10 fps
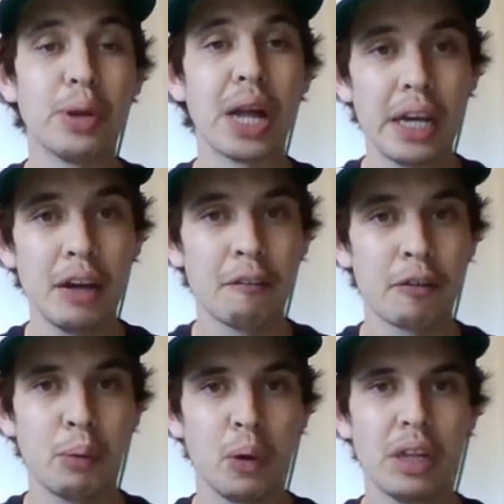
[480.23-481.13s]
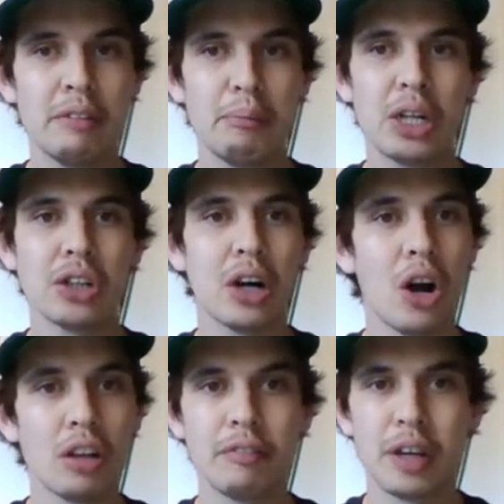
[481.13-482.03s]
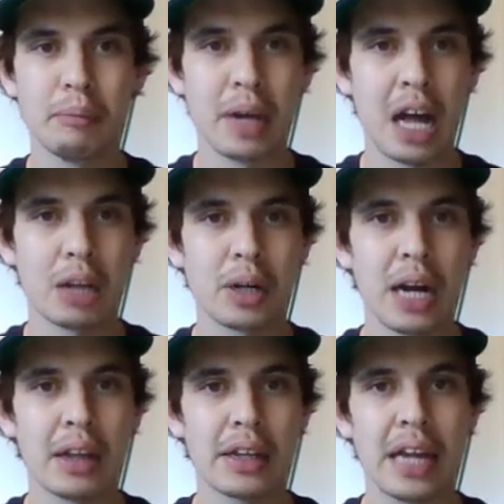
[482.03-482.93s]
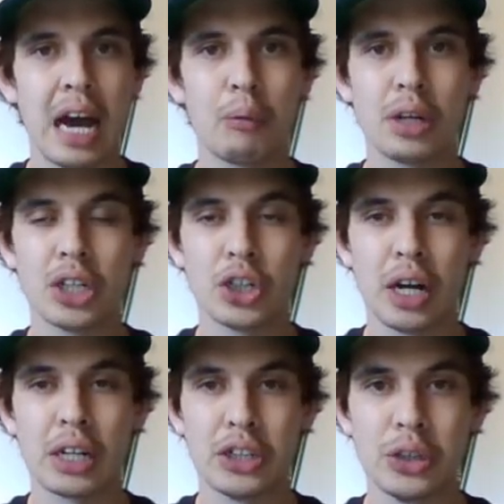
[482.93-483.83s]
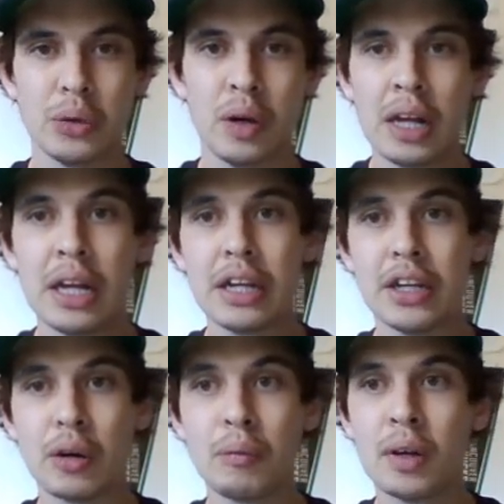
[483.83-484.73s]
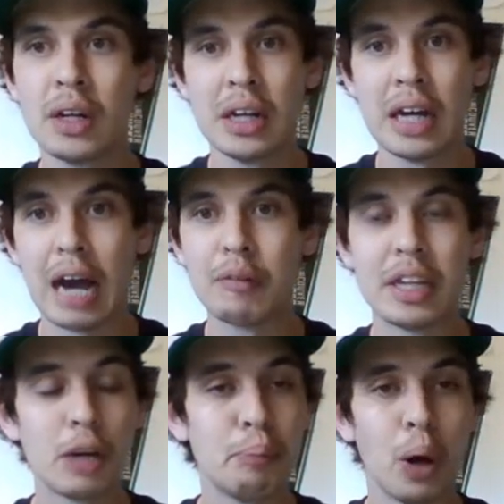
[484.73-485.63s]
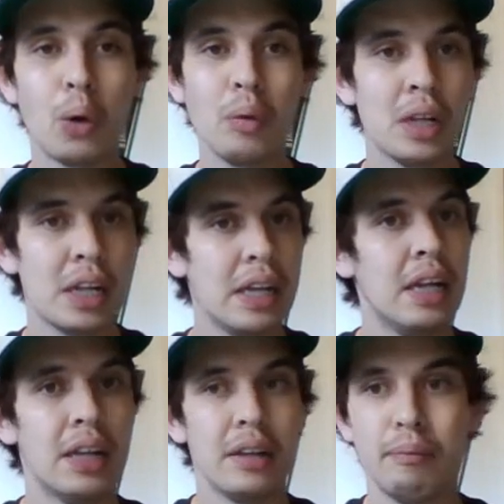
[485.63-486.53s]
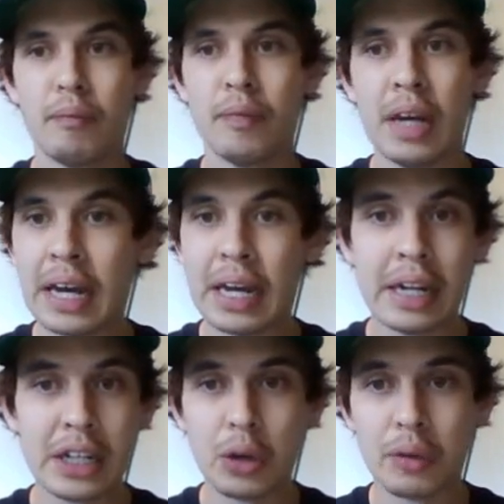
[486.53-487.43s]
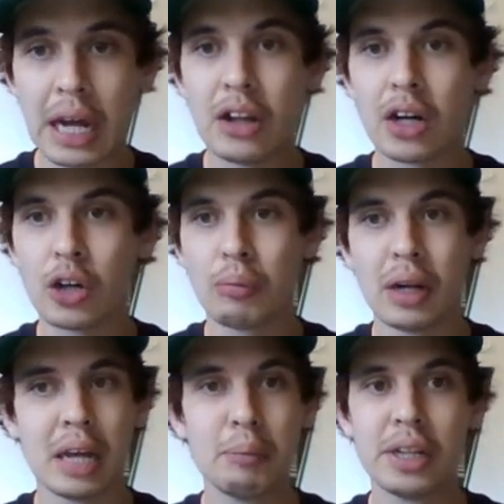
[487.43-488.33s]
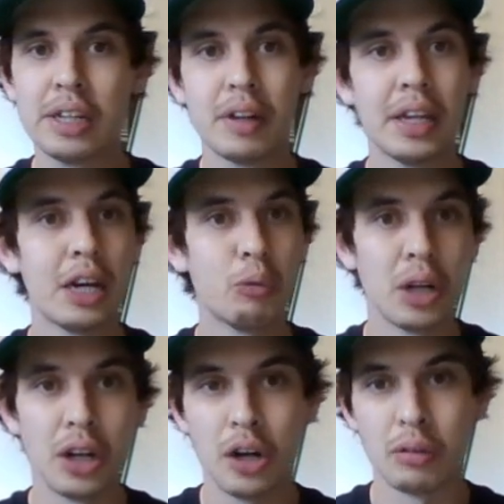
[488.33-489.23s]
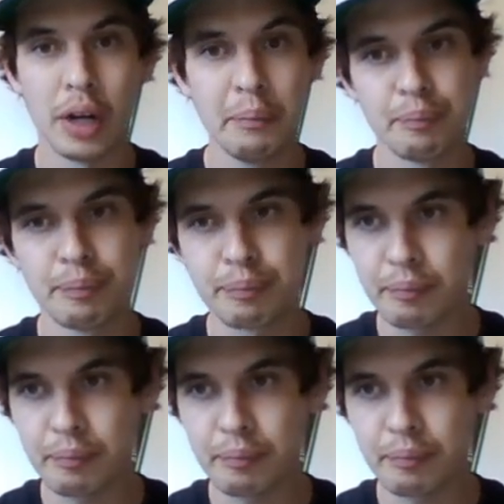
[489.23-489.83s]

to play for Bo Levi Mitchell, a Hall of Fame caliber guy like that, where you're trying to, I would think Bo in that locker room, right? They believe that they can win it all, right?